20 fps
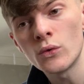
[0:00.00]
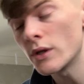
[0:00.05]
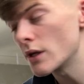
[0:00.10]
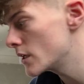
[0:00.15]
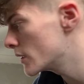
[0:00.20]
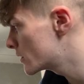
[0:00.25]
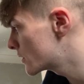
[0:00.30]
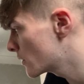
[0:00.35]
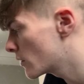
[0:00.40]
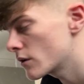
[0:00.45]

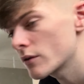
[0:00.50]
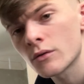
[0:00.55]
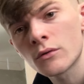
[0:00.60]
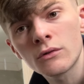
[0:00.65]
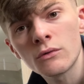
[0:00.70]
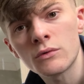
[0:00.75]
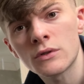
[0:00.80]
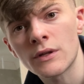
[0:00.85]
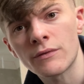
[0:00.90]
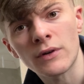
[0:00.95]
these? So you can
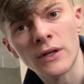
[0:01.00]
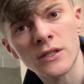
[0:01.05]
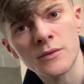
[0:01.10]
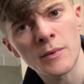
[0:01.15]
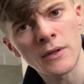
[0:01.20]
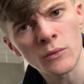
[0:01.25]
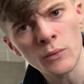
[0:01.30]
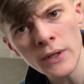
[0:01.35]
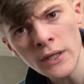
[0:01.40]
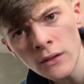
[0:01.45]
do stuff like
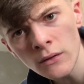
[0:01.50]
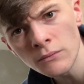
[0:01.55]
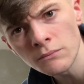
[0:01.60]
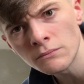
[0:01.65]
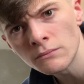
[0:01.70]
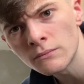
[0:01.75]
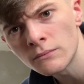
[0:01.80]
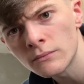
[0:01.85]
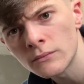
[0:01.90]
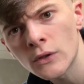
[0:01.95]
spin the wheel.
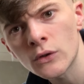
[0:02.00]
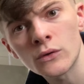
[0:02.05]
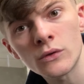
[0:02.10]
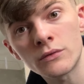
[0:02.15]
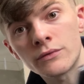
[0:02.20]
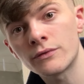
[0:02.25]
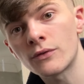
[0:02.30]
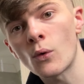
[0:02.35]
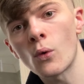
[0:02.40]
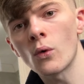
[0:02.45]
You can do
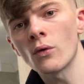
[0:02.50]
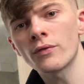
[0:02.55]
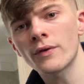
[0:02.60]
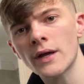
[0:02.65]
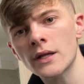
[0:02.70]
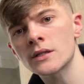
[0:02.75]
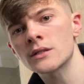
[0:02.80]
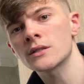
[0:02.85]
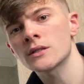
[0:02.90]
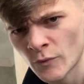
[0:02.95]

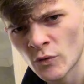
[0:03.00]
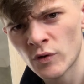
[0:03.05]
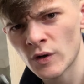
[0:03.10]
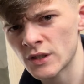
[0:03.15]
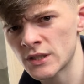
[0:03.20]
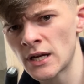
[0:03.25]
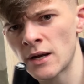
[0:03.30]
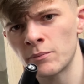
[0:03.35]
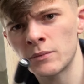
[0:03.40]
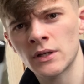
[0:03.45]
forfeits. For
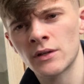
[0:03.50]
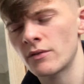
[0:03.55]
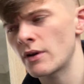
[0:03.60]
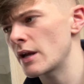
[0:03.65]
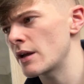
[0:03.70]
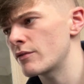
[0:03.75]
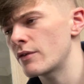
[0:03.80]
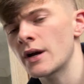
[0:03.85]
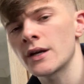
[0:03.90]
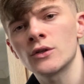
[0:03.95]
example,
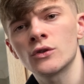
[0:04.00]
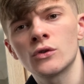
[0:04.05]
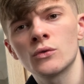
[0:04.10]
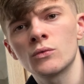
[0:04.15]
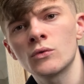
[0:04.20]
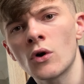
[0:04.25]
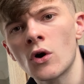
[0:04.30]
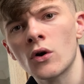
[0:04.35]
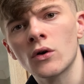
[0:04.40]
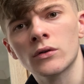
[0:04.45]
if I do
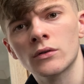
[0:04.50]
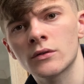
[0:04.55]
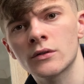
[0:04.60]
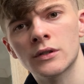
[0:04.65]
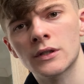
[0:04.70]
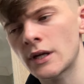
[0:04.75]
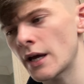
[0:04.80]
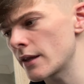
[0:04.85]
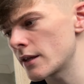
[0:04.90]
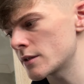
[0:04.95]
not
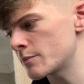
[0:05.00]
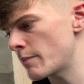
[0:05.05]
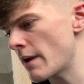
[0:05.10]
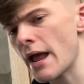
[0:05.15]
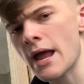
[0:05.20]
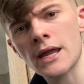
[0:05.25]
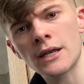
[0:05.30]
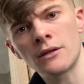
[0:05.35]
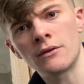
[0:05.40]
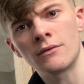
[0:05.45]
get this
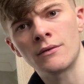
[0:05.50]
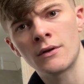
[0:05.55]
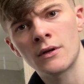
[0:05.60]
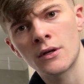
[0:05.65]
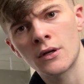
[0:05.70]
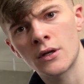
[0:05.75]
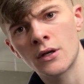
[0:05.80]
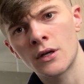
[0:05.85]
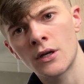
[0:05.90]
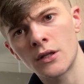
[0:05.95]
pen
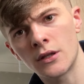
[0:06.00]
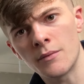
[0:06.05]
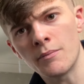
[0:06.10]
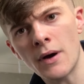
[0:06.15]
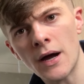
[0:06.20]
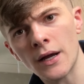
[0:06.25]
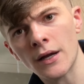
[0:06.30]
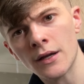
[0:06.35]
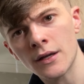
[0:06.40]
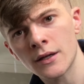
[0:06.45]
in the
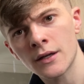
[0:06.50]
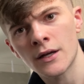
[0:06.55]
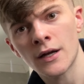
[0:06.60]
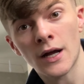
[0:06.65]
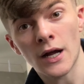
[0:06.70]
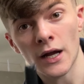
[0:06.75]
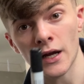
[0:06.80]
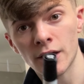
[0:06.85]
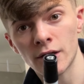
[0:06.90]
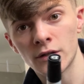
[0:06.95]
mug,
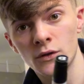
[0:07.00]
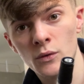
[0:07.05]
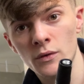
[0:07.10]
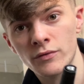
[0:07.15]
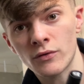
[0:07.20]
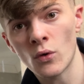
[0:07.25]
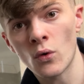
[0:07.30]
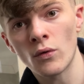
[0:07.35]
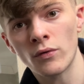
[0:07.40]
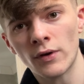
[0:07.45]
I'm going to do a
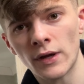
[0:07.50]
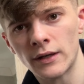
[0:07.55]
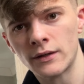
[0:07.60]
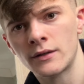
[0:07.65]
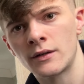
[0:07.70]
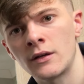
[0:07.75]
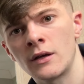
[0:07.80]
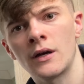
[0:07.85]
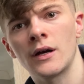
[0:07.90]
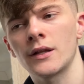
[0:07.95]
forfeit.
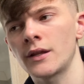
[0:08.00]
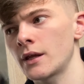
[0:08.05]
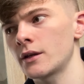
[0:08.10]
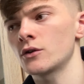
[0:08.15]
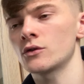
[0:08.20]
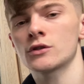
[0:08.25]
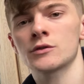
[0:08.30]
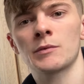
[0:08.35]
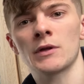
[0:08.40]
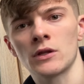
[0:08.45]
And then
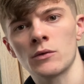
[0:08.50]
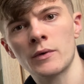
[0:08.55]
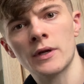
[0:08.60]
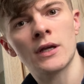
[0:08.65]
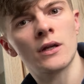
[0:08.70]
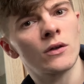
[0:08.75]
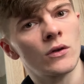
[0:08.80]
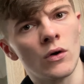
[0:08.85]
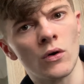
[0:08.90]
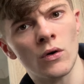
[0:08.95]
you spin the
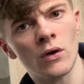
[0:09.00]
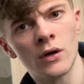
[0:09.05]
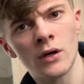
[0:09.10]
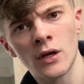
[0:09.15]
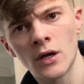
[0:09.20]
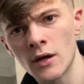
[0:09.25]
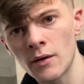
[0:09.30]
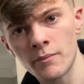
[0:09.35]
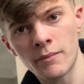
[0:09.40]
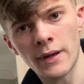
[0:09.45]
wheel or
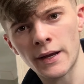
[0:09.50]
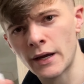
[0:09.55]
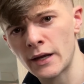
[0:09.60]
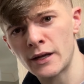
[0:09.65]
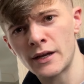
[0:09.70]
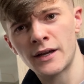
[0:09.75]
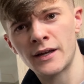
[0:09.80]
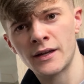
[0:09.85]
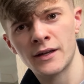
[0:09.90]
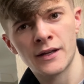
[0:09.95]
pick
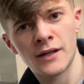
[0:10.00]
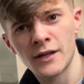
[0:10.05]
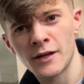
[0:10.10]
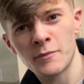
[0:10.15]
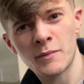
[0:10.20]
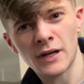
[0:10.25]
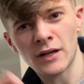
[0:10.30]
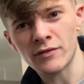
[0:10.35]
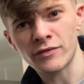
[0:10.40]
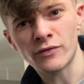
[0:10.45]
a
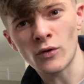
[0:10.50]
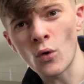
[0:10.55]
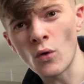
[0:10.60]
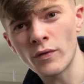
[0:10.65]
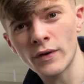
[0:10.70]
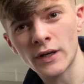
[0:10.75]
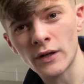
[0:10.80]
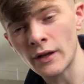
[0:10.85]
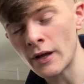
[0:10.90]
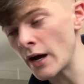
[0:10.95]
forfeit of the